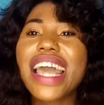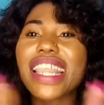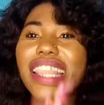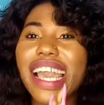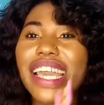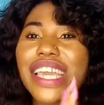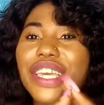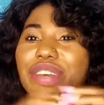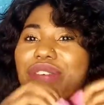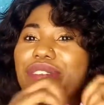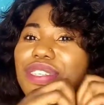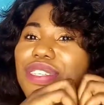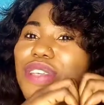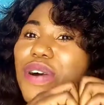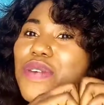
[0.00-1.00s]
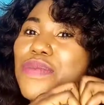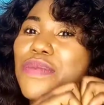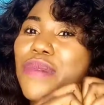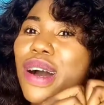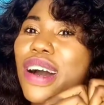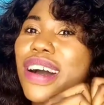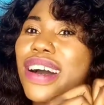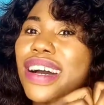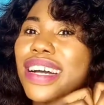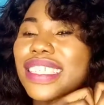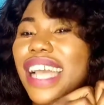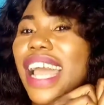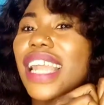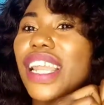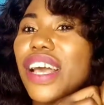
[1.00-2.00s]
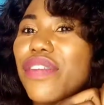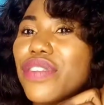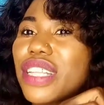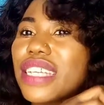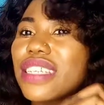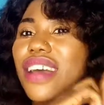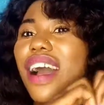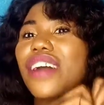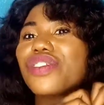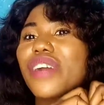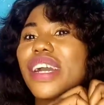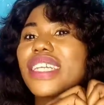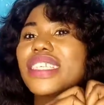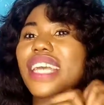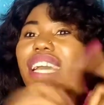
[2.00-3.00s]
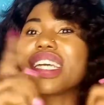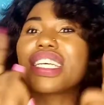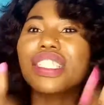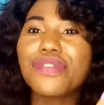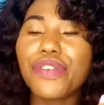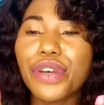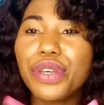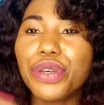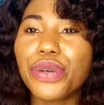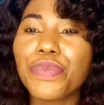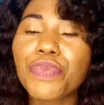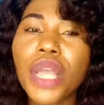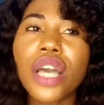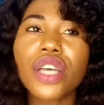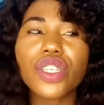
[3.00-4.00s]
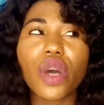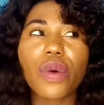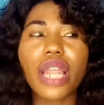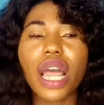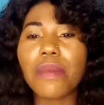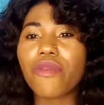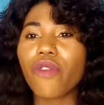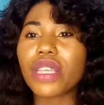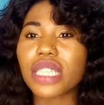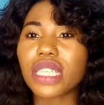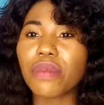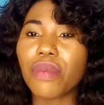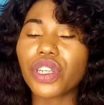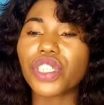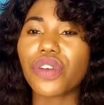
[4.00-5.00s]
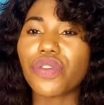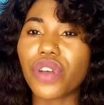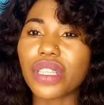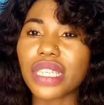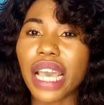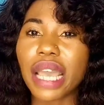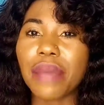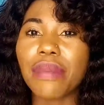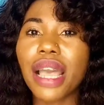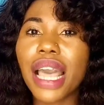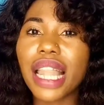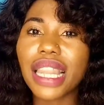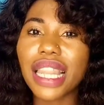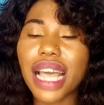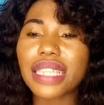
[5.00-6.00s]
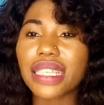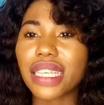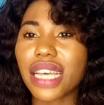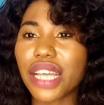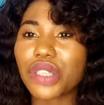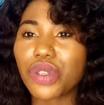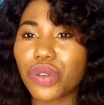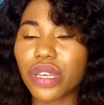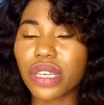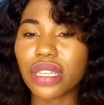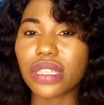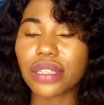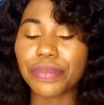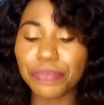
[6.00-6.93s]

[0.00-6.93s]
thank you so much. I love it. This hat right here is for you. So without wasting much of your time, let's get to it.